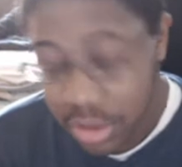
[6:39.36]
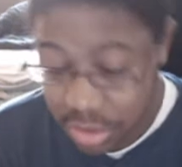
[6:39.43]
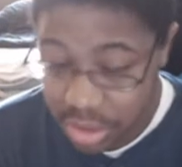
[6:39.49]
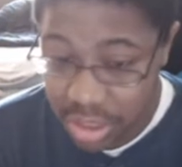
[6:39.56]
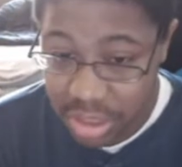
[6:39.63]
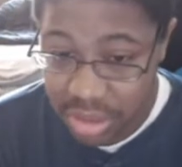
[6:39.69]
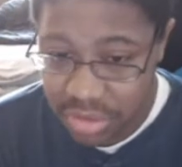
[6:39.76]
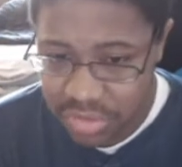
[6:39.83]

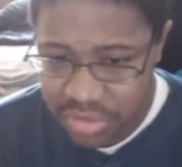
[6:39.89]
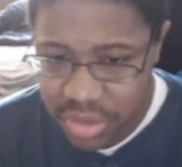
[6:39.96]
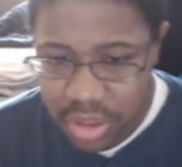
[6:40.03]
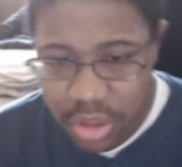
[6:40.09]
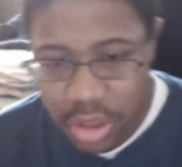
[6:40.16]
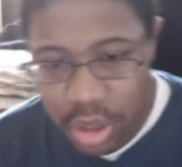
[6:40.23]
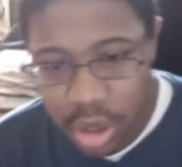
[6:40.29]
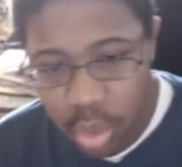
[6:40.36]
things
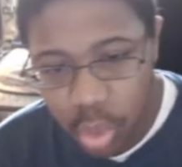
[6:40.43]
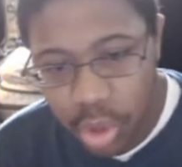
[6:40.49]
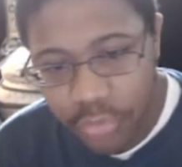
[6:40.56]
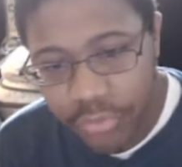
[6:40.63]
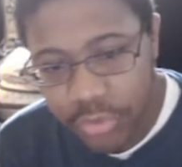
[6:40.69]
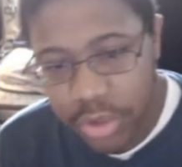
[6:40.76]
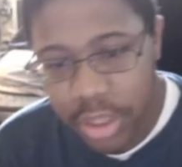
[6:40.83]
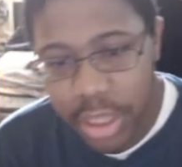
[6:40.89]
uh,
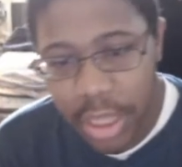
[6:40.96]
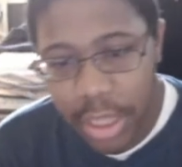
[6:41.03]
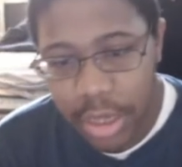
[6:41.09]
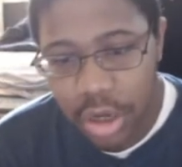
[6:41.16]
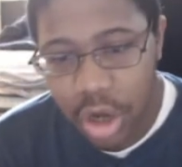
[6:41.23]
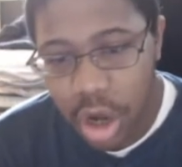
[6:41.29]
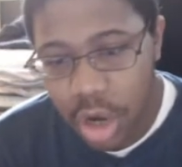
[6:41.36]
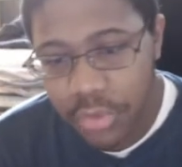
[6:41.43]
willfully and
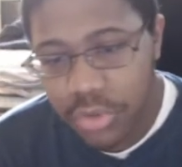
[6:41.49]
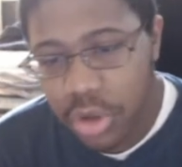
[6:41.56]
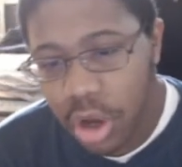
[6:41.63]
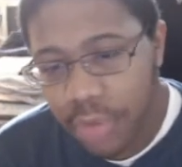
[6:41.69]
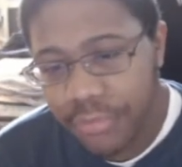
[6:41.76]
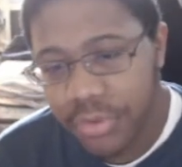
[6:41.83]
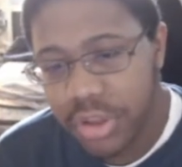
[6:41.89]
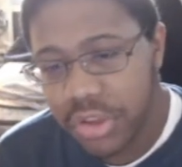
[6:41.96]

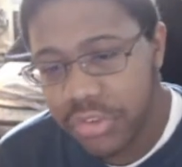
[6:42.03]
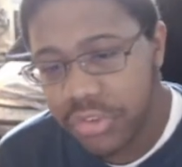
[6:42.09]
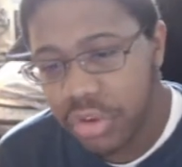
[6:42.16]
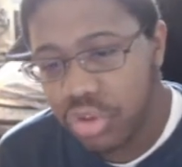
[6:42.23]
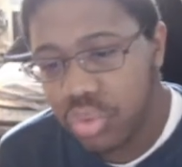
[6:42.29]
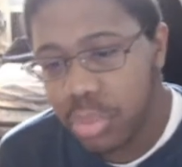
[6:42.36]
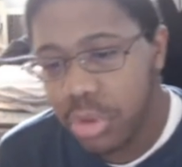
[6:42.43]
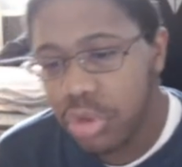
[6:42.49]
unlawfully
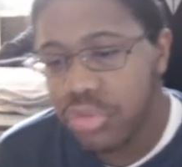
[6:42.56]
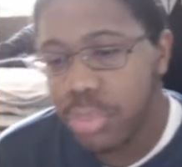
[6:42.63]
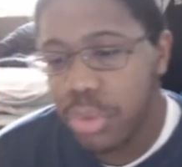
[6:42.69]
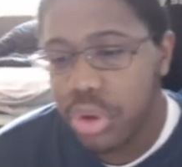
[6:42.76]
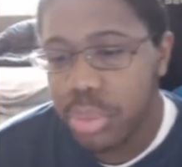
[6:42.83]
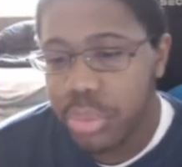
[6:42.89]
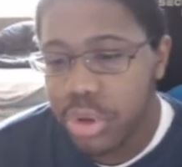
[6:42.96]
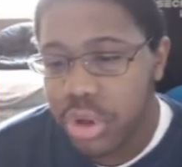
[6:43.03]
conceals, removes,
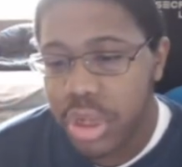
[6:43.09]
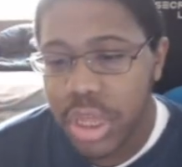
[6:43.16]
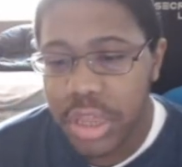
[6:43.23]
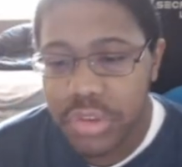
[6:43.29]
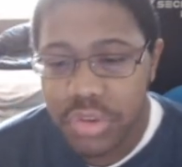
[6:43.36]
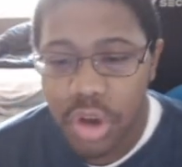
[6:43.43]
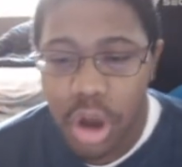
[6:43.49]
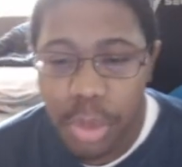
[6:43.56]

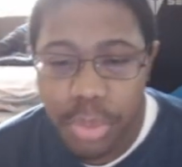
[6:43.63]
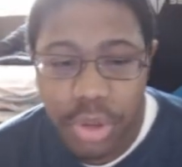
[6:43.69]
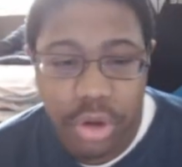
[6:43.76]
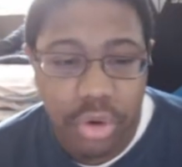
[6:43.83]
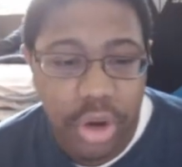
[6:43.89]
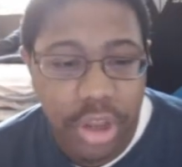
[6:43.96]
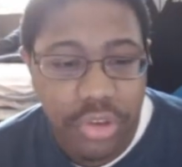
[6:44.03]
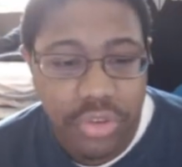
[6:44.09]
mutilates,
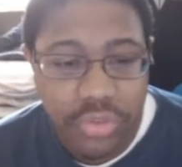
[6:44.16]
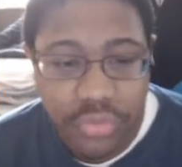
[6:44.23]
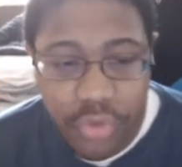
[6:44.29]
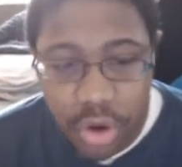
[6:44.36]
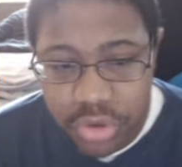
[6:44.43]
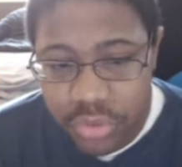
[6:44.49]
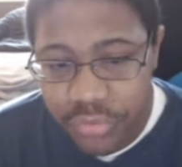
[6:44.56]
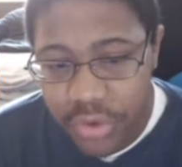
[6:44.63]
obliterates,
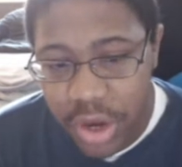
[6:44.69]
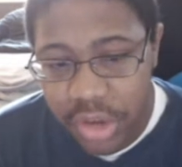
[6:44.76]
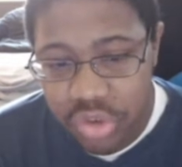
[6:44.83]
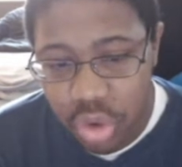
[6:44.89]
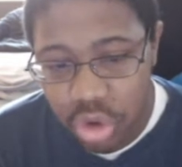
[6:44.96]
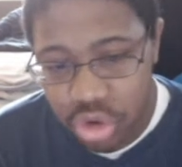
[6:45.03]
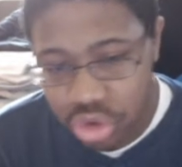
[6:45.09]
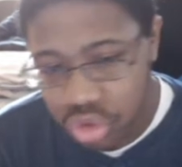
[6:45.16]
falsifies,
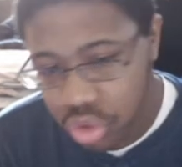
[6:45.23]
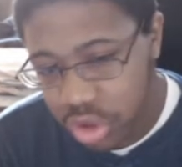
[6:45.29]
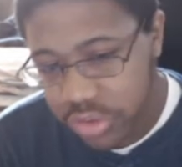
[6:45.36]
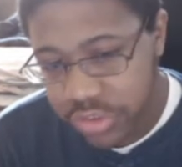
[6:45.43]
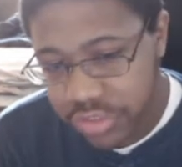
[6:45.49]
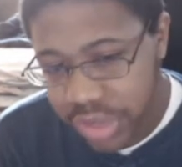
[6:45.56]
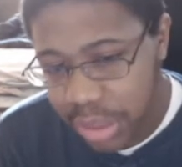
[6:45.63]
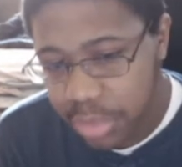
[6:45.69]
or destroys,
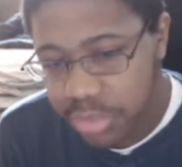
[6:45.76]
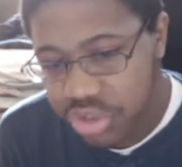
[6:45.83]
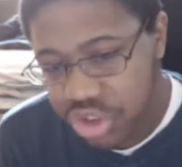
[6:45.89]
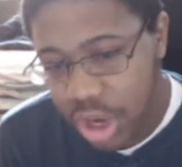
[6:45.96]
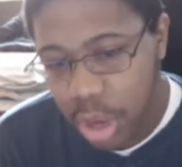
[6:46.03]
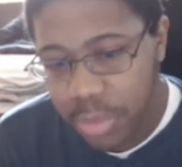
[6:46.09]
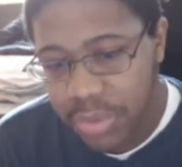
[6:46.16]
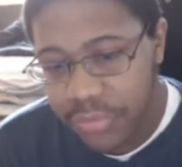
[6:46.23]
the same
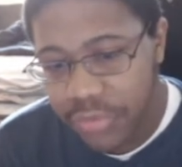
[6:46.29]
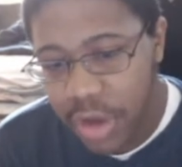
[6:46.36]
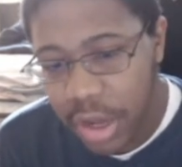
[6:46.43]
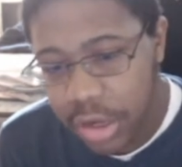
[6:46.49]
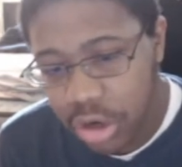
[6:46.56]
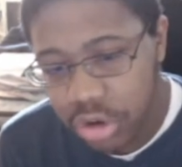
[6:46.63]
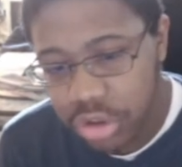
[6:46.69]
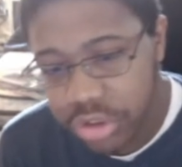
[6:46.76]
shall be
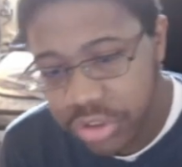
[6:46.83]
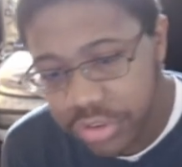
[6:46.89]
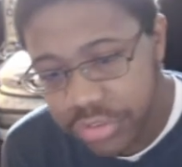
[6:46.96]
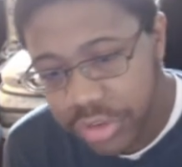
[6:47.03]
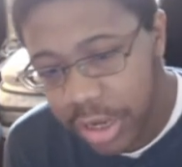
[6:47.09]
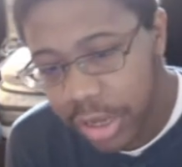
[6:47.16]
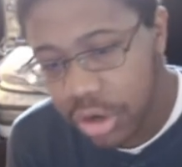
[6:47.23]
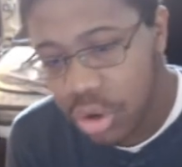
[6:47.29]
fined under this
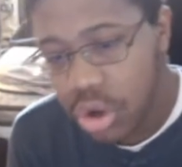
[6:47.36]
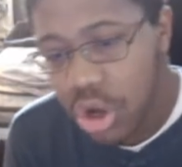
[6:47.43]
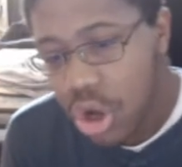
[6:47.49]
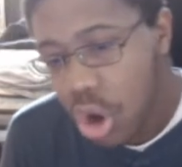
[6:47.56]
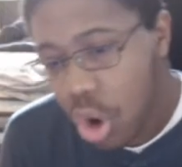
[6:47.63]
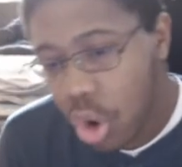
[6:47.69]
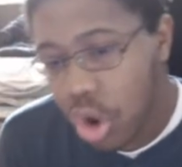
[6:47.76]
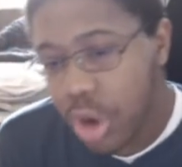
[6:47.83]
title
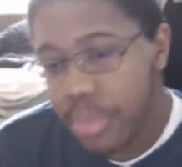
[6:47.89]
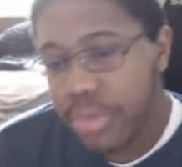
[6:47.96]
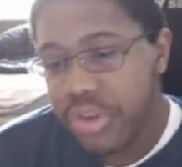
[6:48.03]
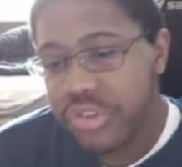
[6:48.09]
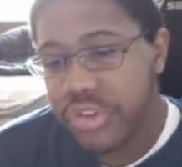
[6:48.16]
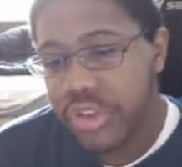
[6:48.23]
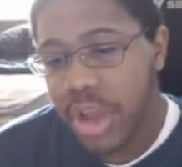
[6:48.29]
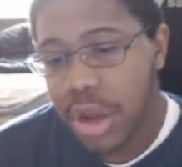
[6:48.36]
or
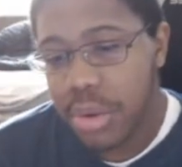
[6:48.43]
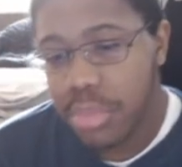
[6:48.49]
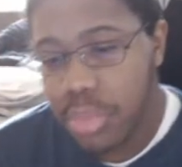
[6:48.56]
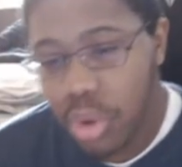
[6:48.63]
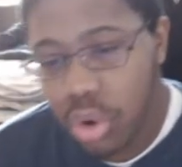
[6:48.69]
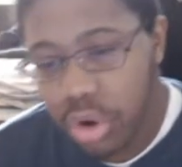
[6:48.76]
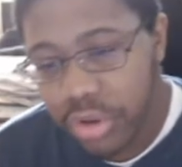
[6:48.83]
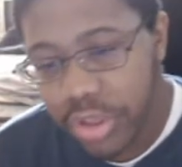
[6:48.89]
imprisoned not
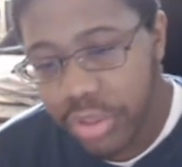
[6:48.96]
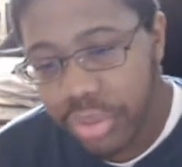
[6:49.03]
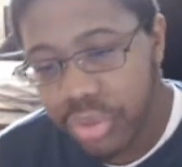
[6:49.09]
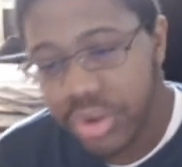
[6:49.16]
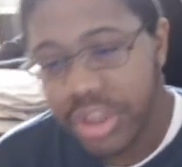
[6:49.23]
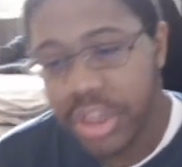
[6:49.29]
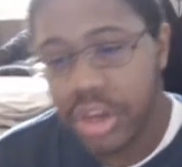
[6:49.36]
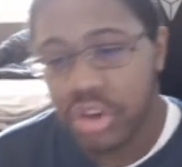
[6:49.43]
more than
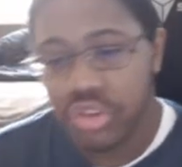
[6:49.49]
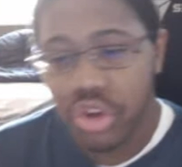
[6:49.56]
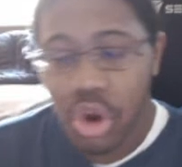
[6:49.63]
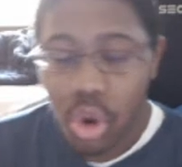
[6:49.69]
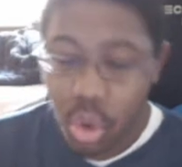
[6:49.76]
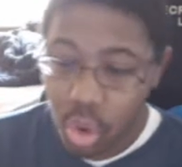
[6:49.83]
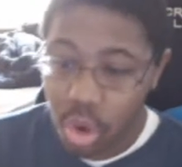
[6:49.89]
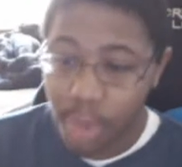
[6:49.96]
three years
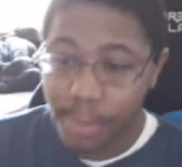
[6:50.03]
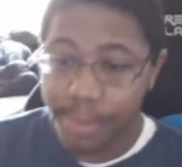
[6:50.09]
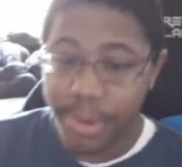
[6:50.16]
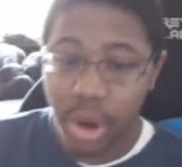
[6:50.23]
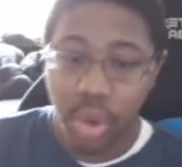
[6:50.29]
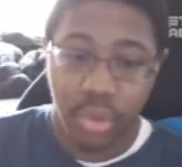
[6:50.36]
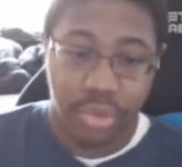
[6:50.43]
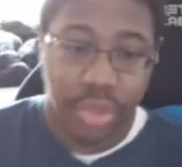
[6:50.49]
or
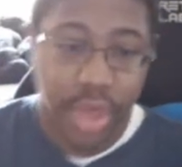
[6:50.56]
both,